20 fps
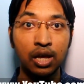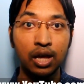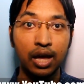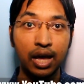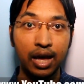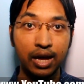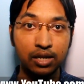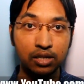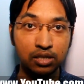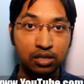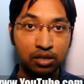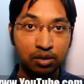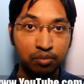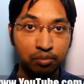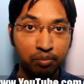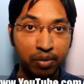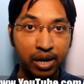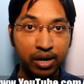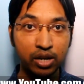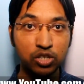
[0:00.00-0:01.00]
and
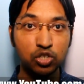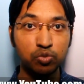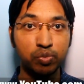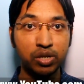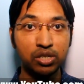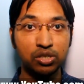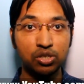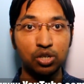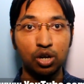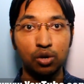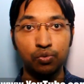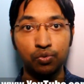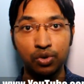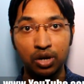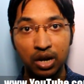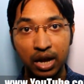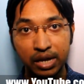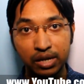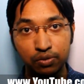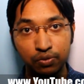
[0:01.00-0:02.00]
management of
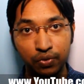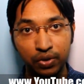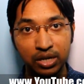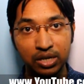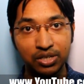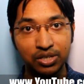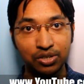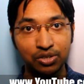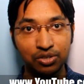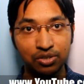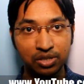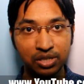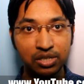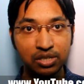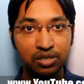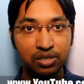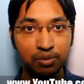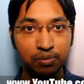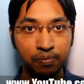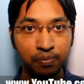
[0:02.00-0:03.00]
Klinefelter
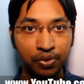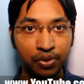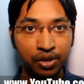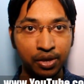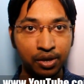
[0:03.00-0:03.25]
syndrome.